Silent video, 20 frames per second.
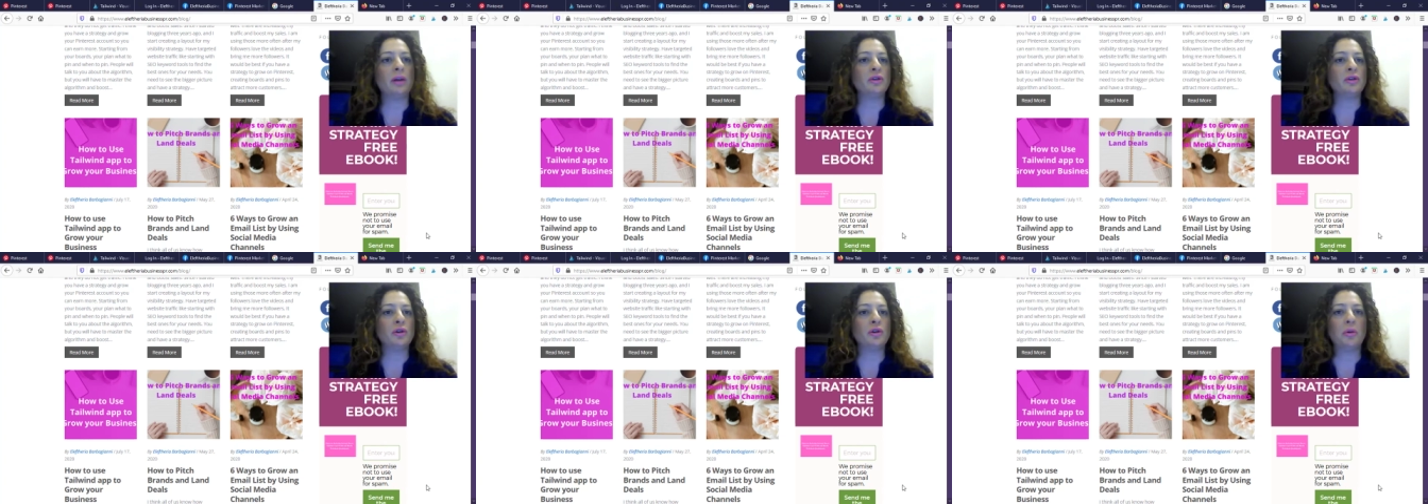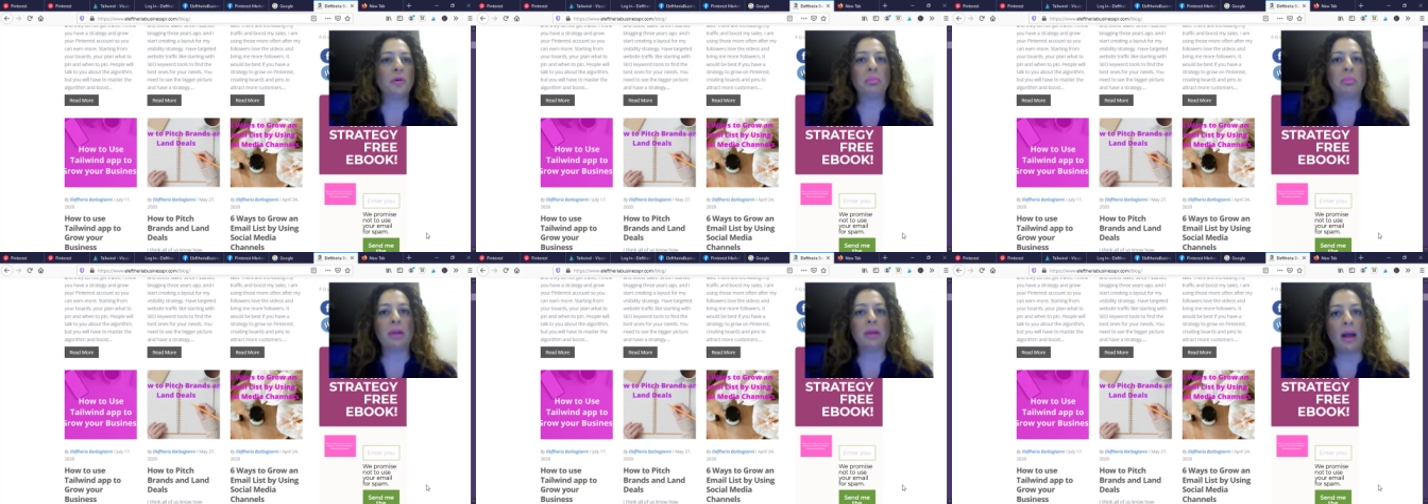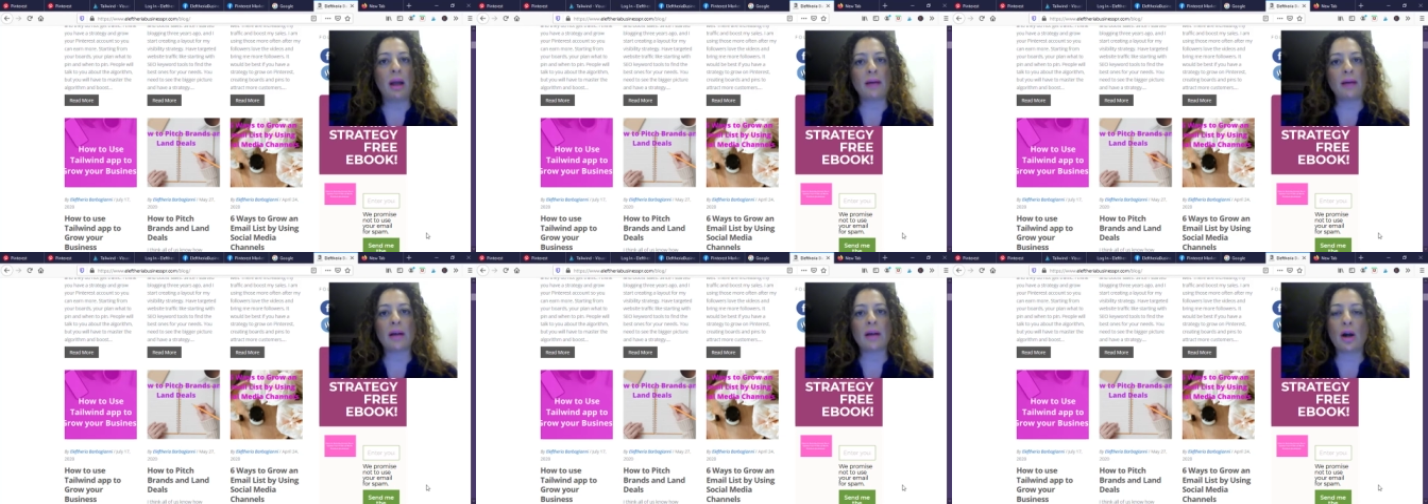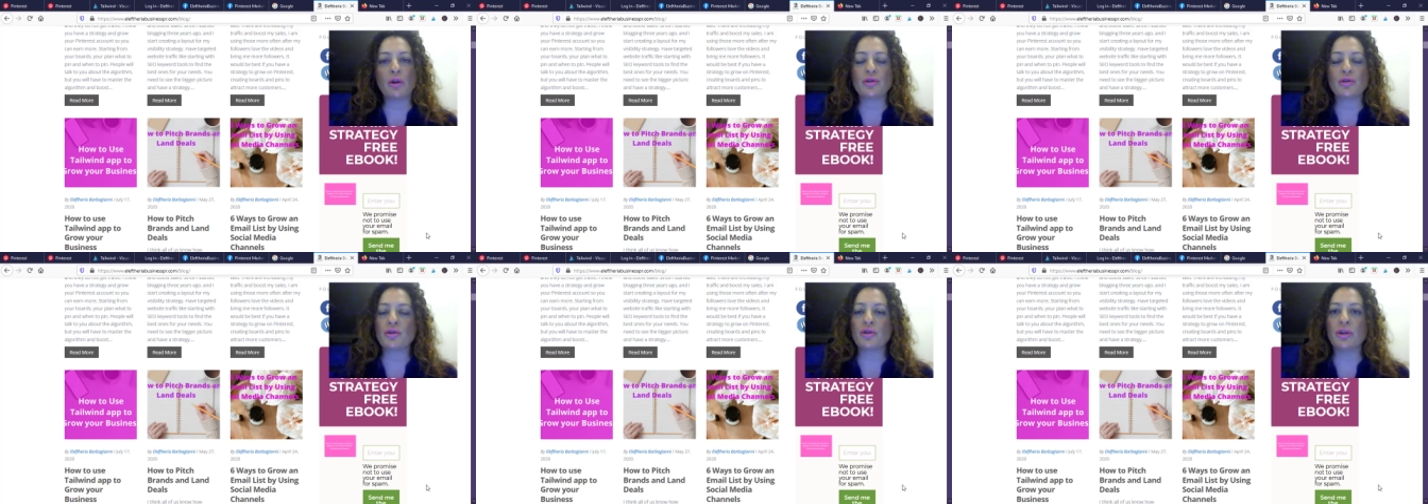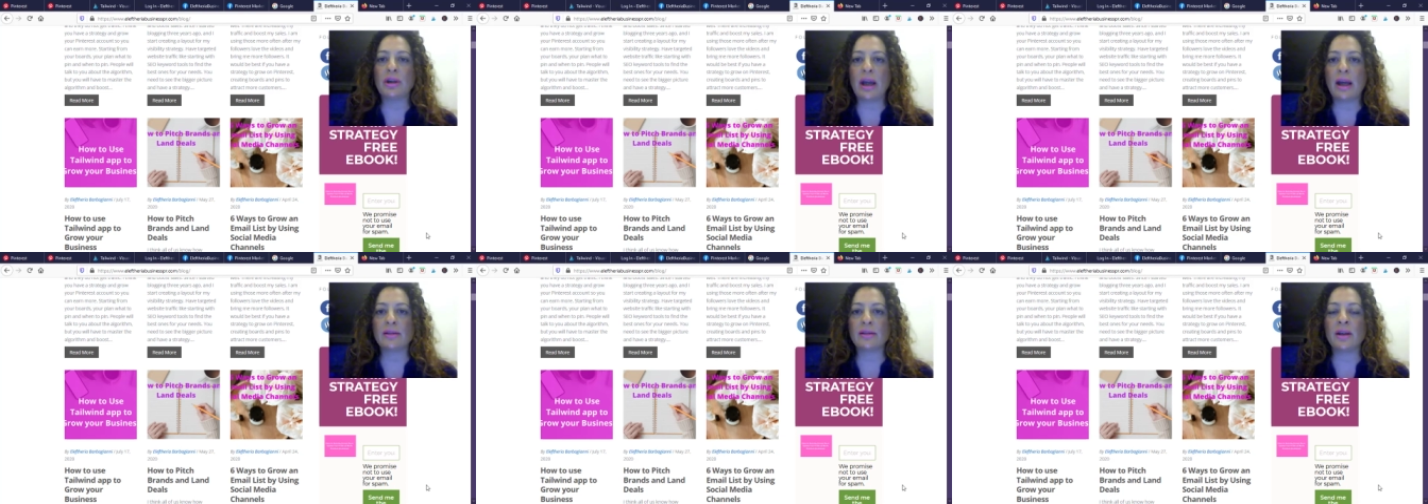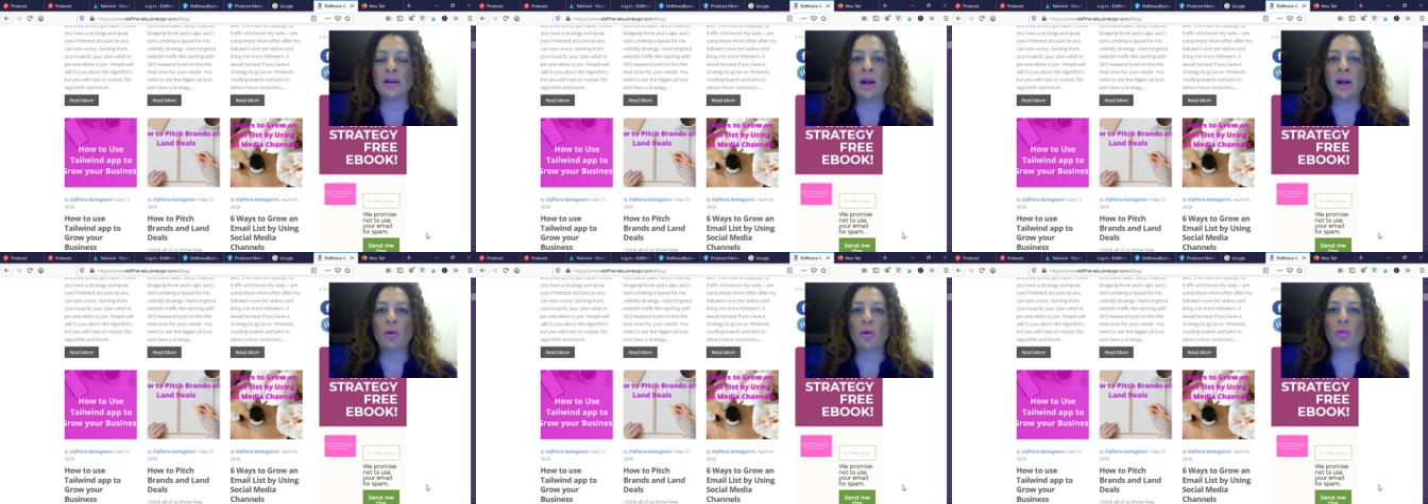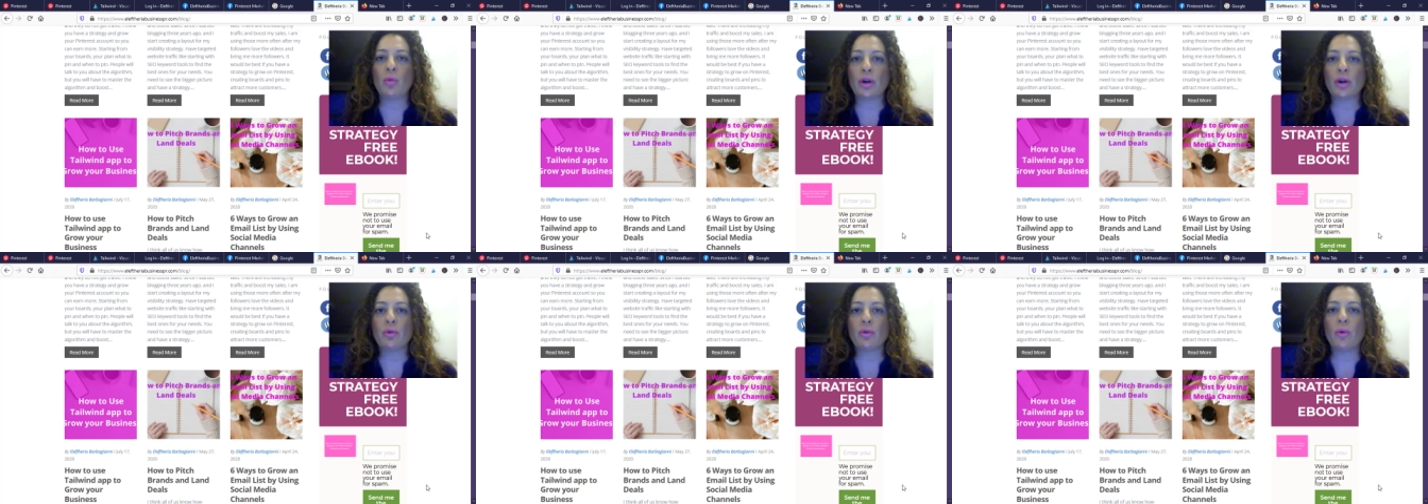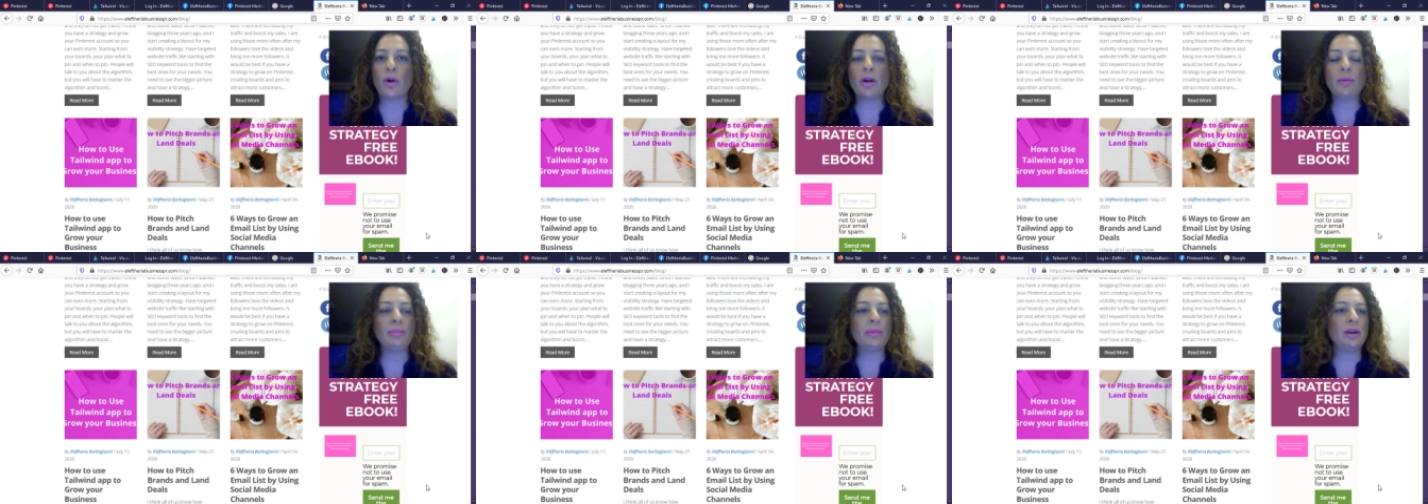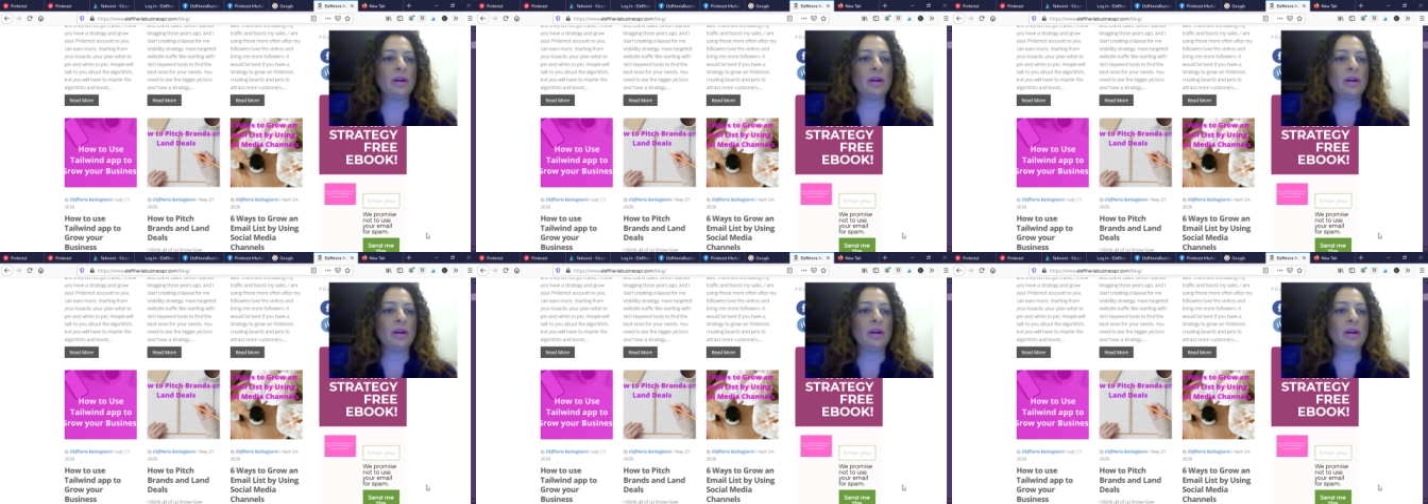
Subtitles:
Plan how to get where you want to be.